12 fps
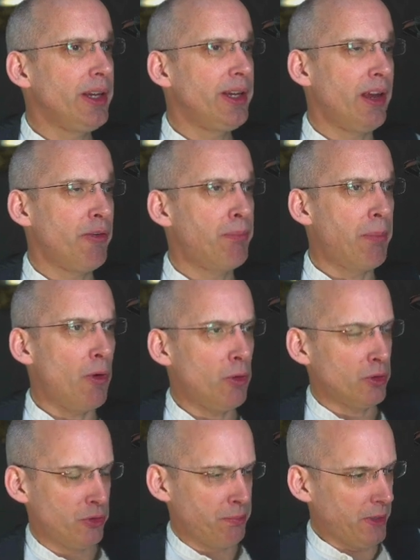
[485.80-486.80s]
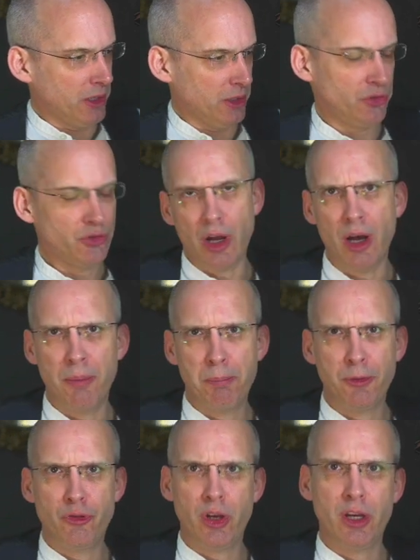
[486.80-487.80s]
gift box because I'm
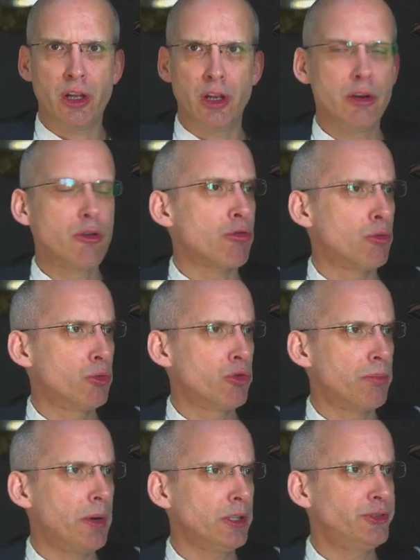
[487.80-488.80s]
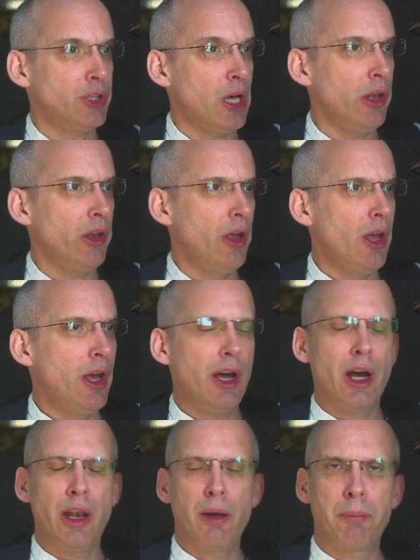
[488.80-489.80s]
particularly cruel to my son
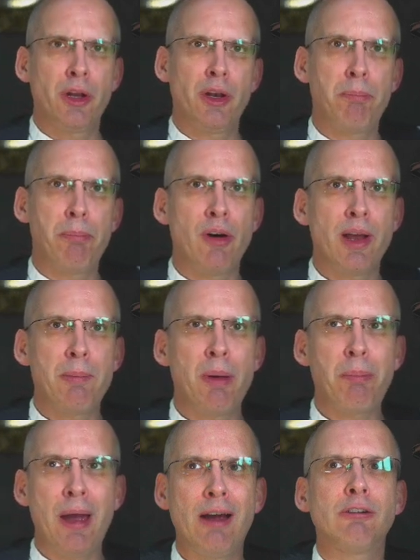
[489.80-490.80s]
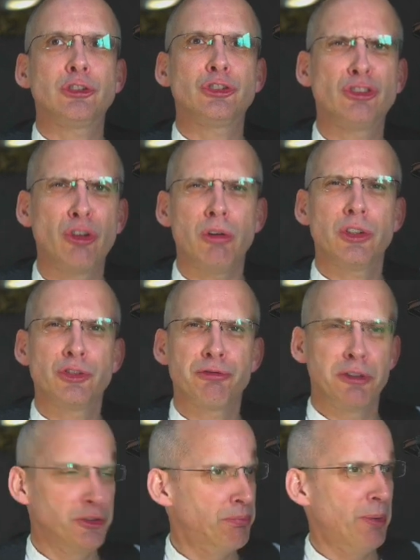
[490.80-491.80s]
and I'm going to buy him a pair of socks
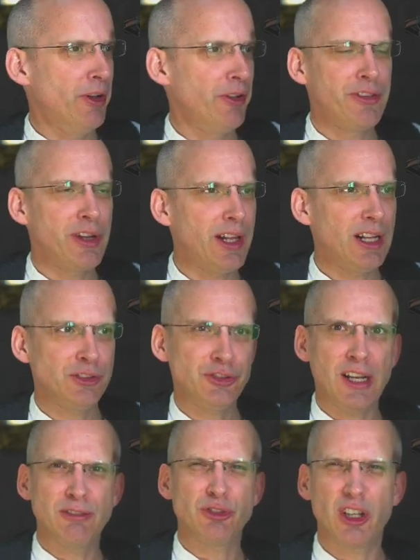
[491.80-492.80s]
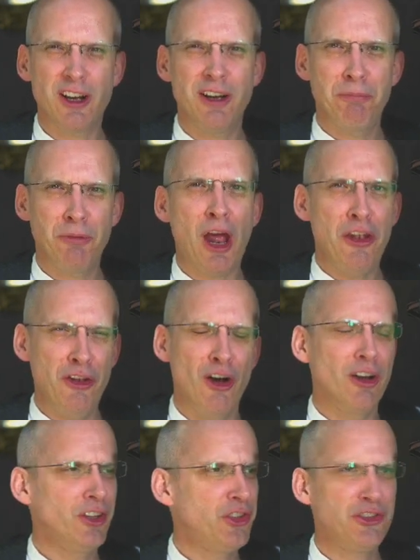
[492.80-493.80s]
for his birthday. That sounds like a
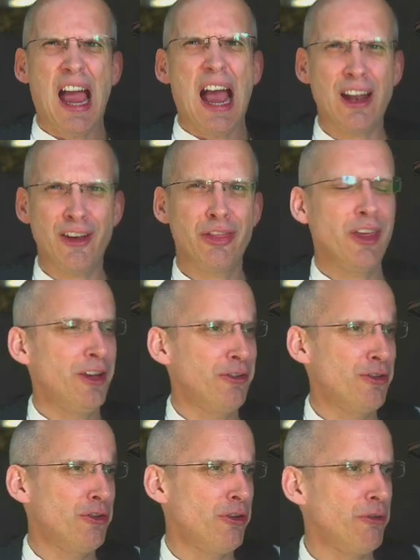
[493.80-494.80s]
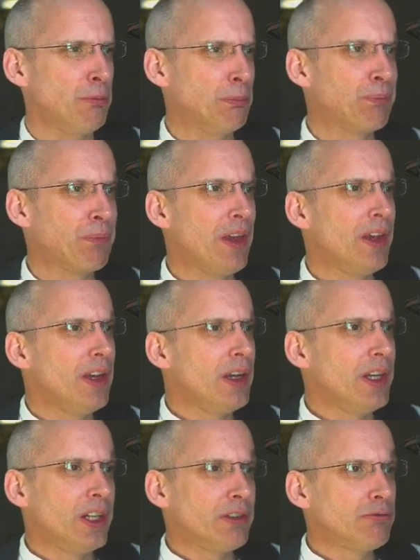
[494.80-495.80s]
nice dad thing to do.
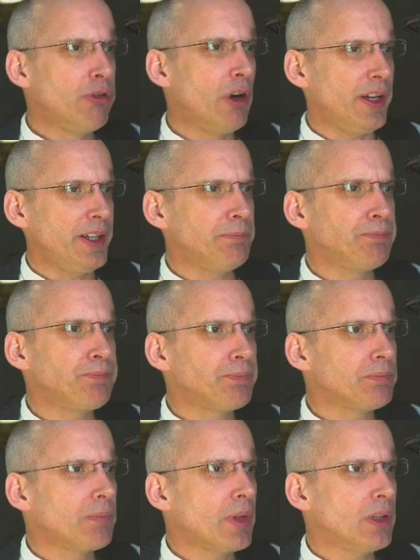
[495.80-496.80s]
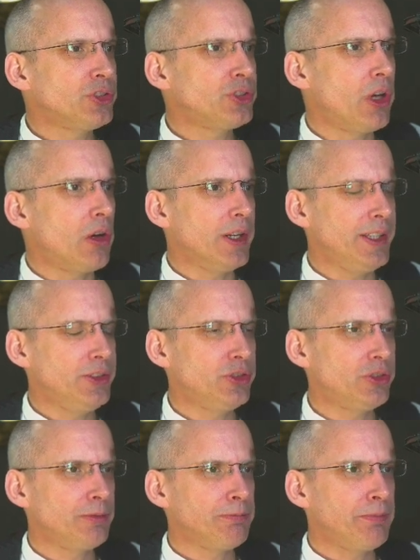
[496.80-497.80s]
Right.
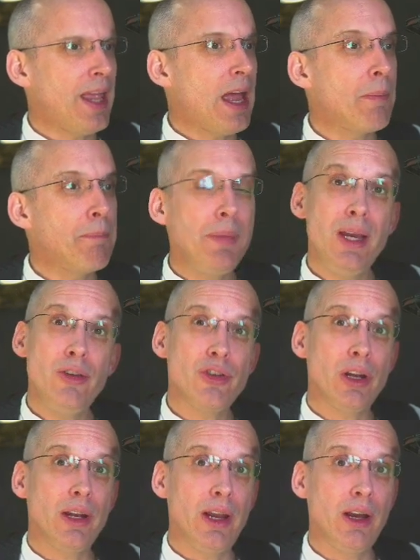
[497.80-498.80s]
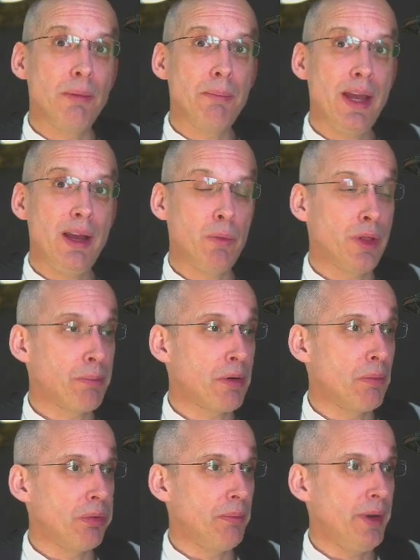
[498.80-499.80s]
Size. Now, immediately I'm hit with a
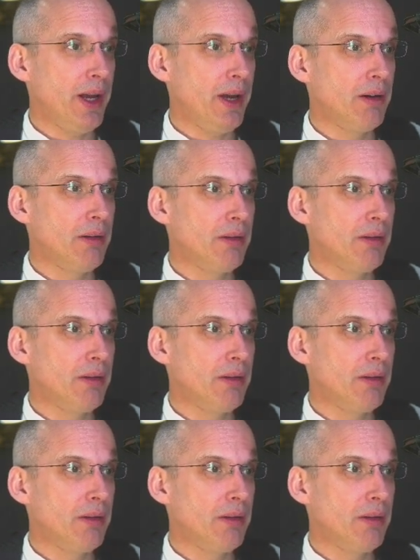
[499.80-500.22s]
problem here.